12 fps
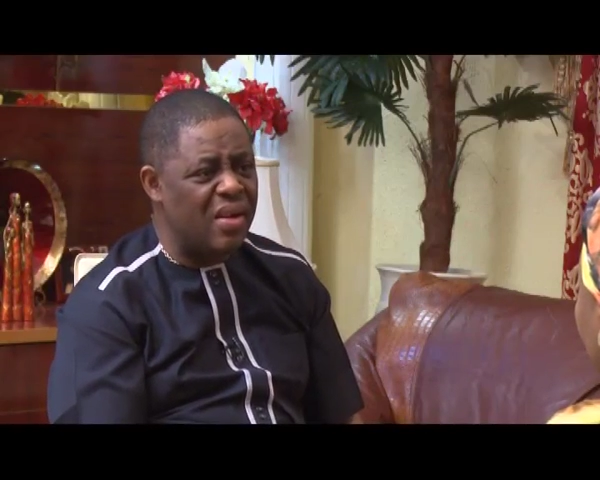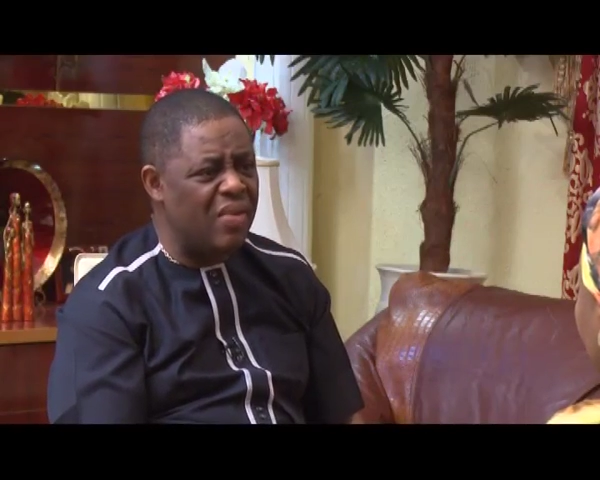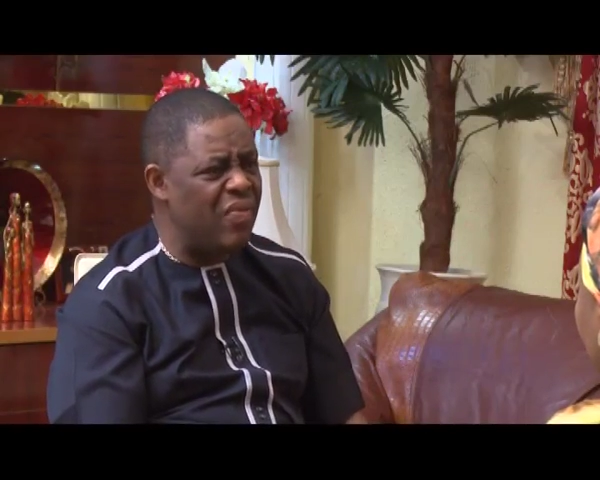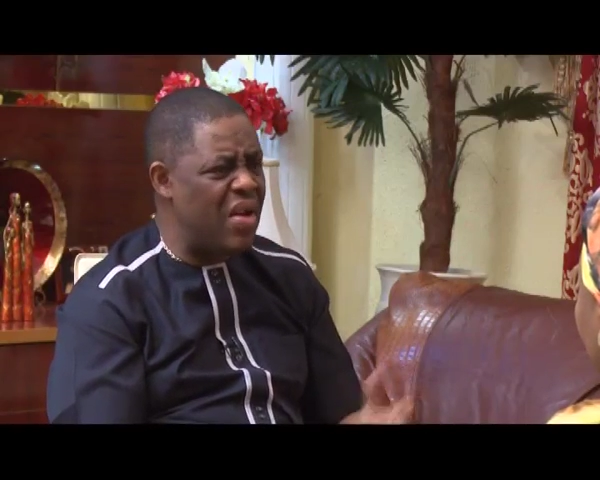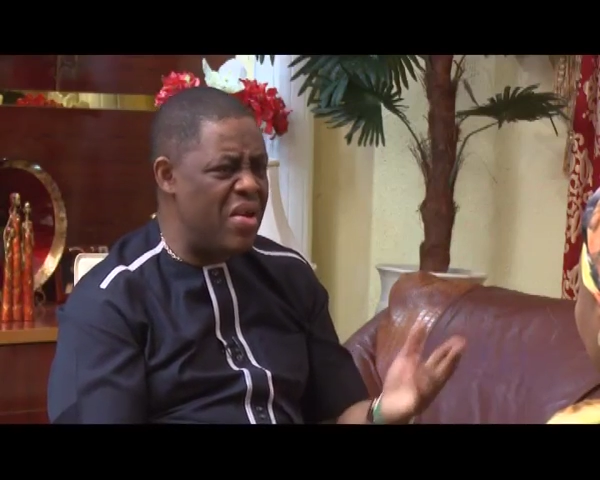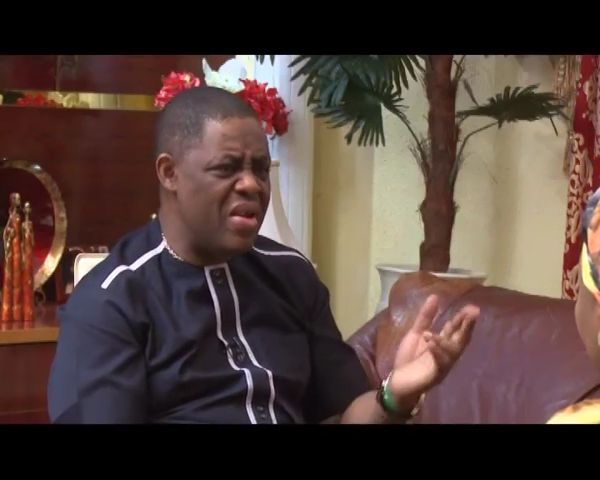
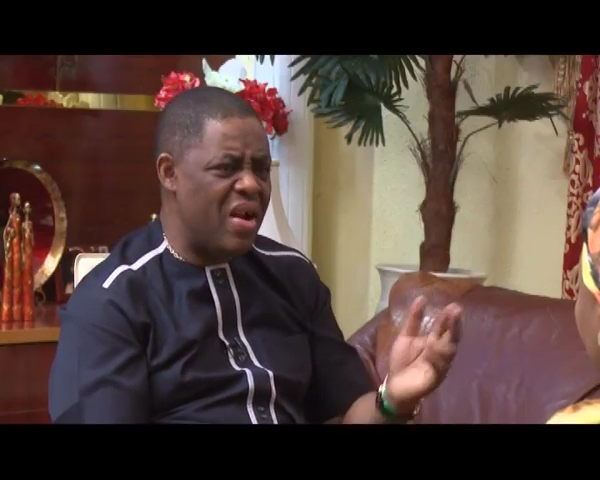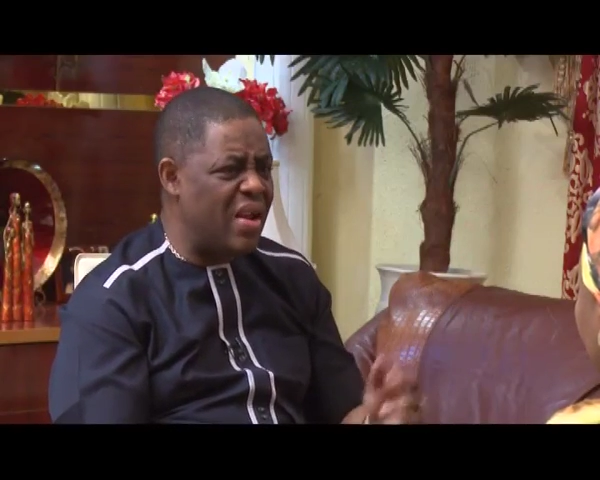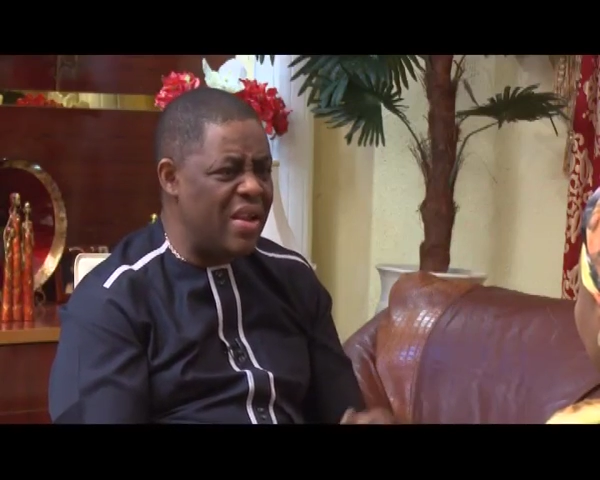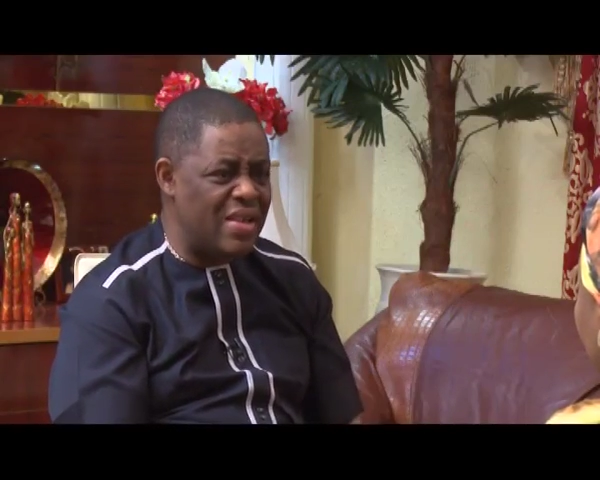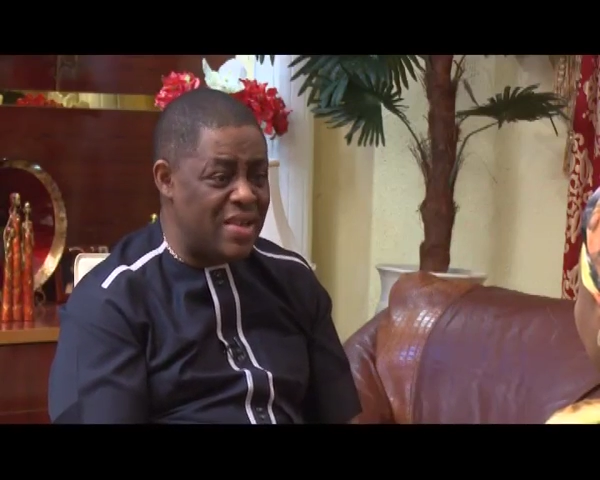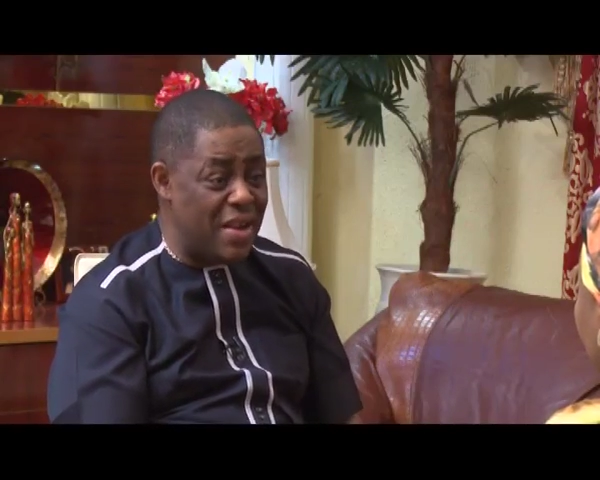very young,
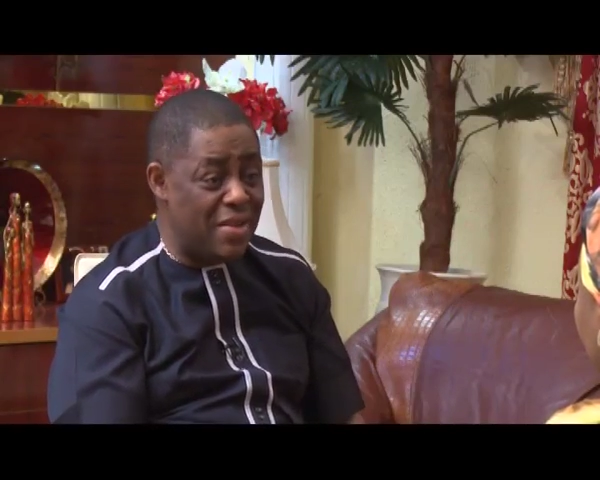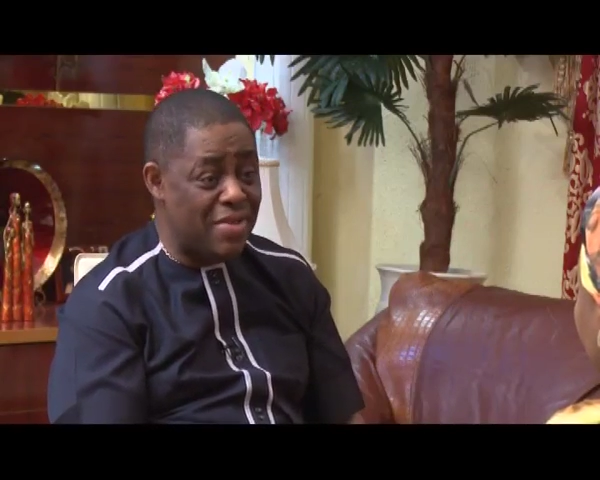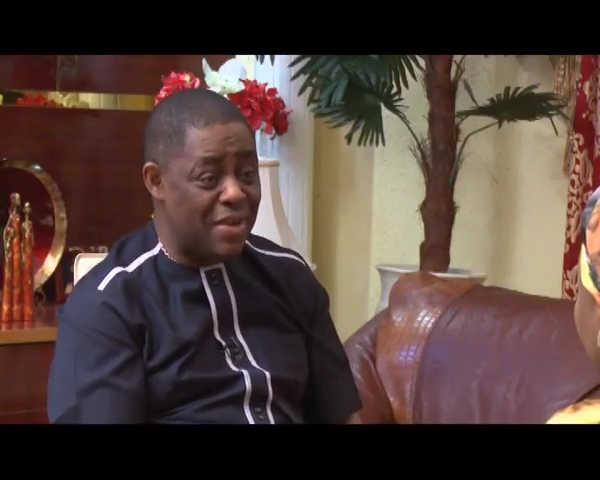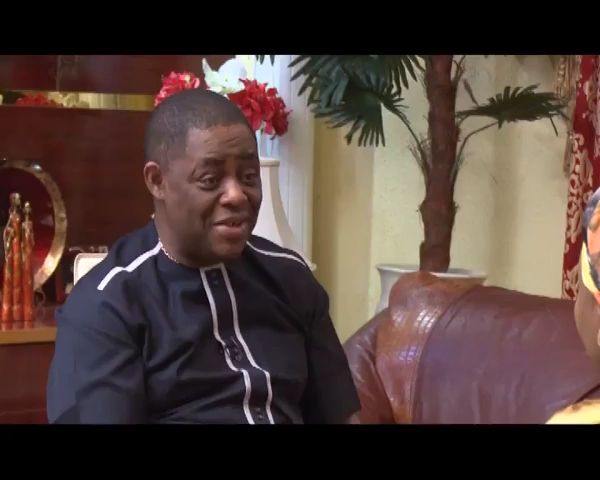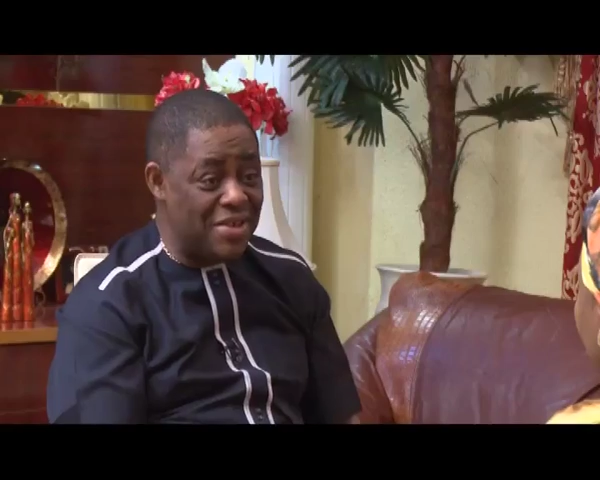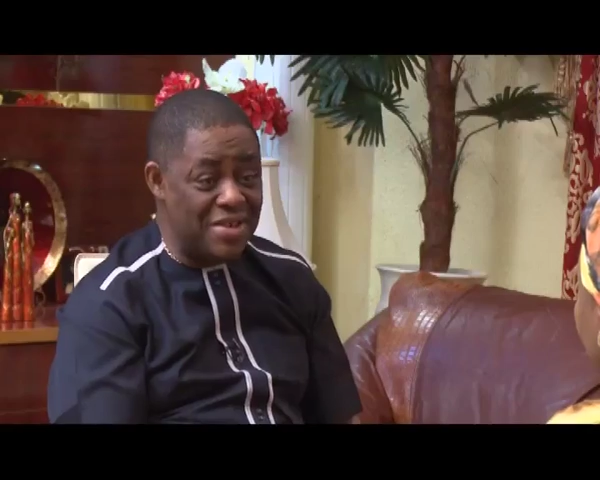in his late
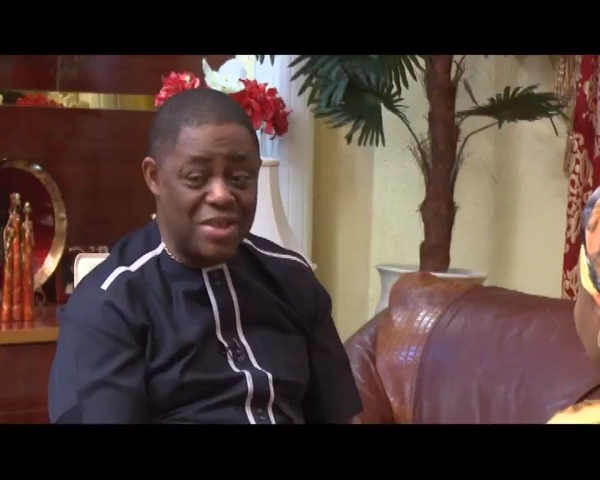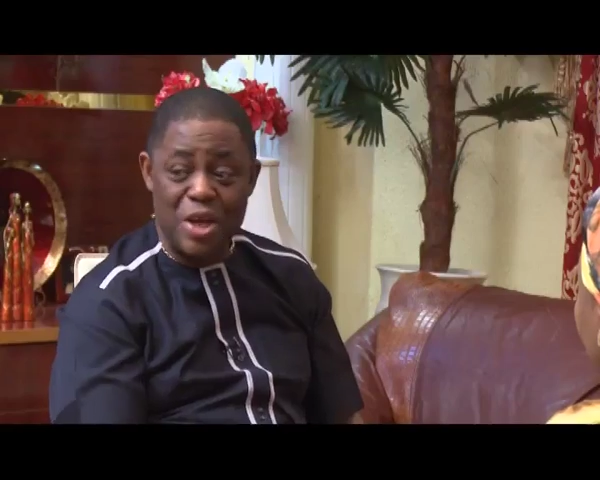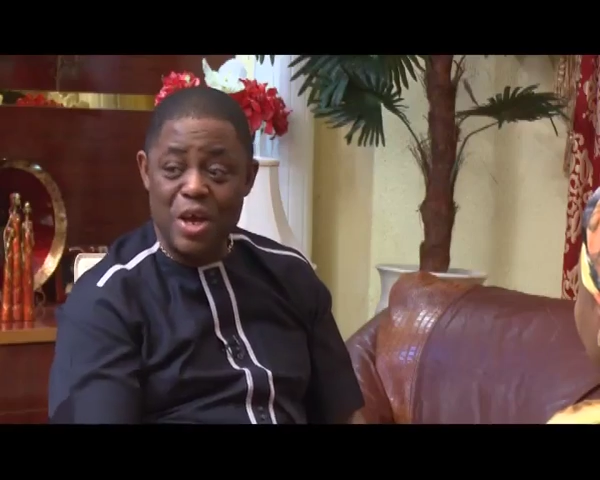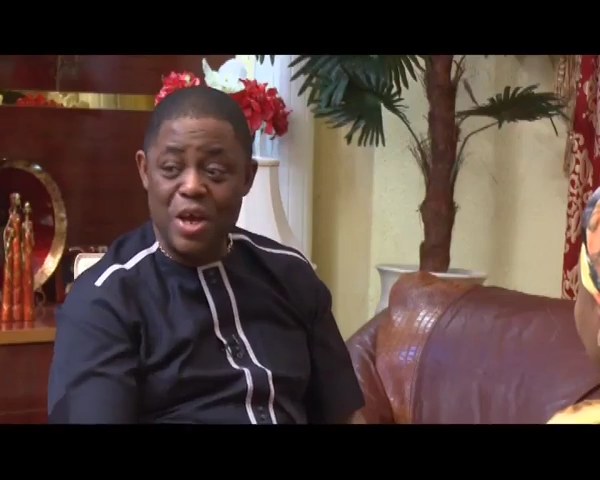30s.